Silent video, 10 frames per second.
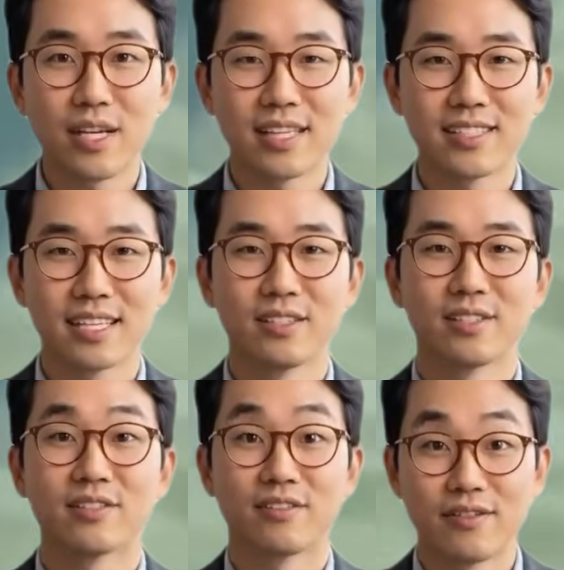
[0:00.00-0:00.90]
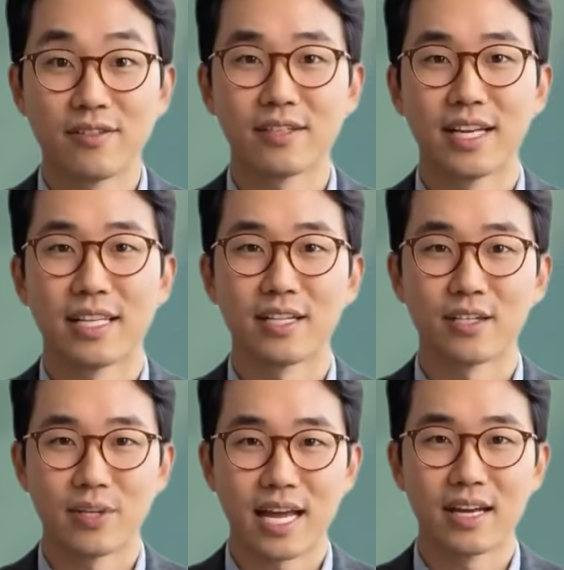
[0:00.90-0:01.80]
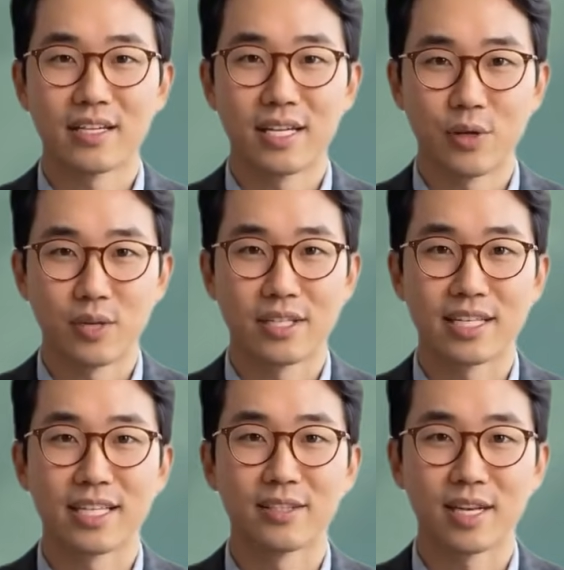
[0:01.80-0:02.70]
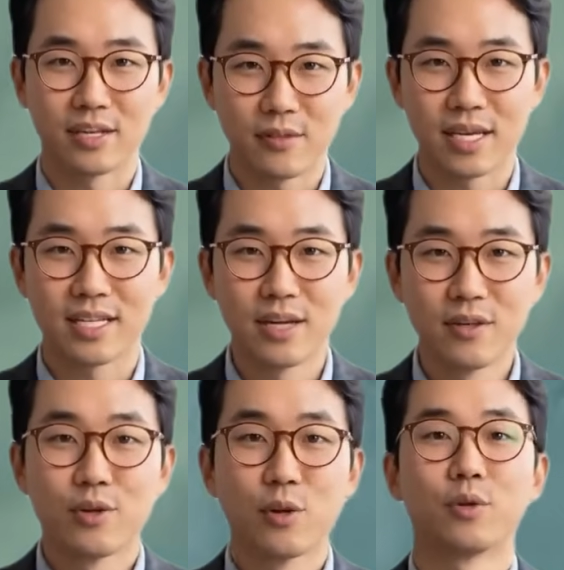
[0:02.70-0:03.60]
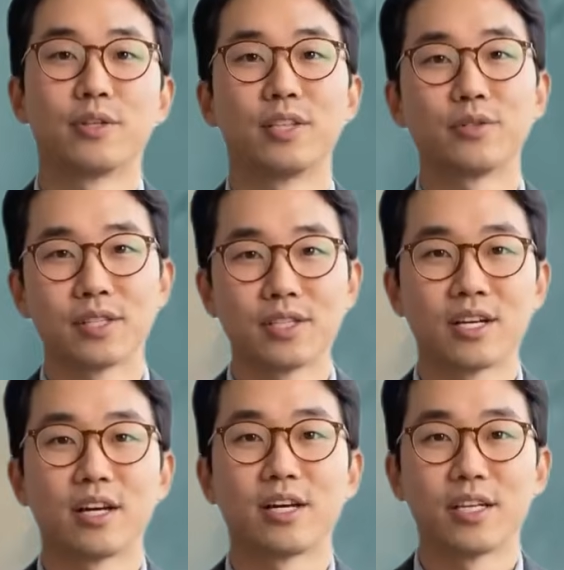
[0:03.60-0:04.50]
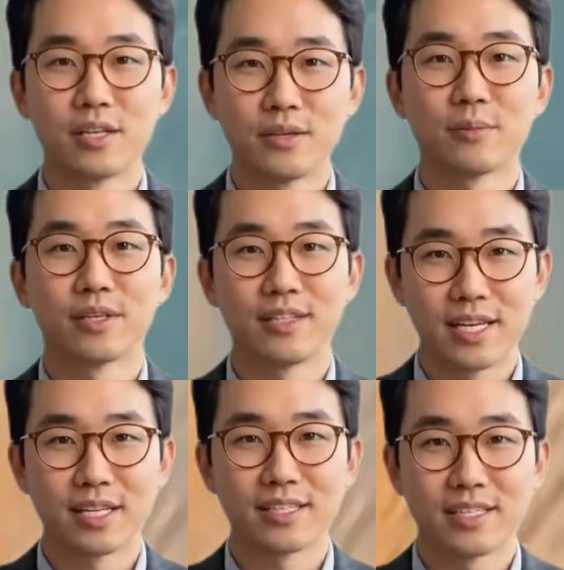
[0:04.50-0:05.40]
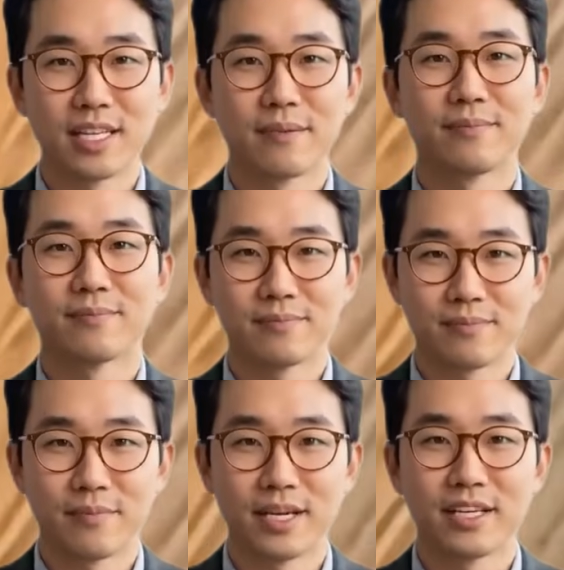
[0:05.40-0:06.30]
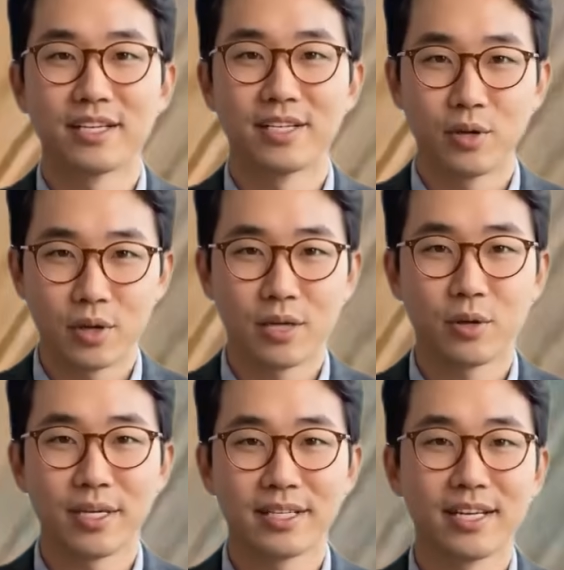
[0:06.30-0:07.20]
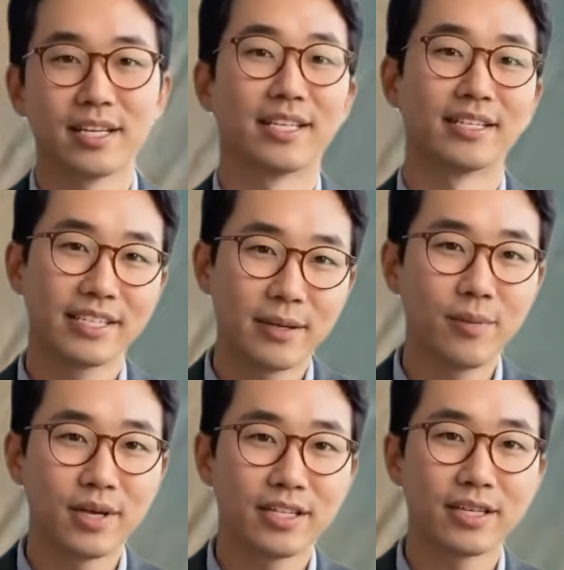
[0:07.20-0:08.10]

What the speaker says: a minor spark triggers a catastrophic secondary explosion, ripping the multi-ton armored hull into jagged shrapnel flung across the field,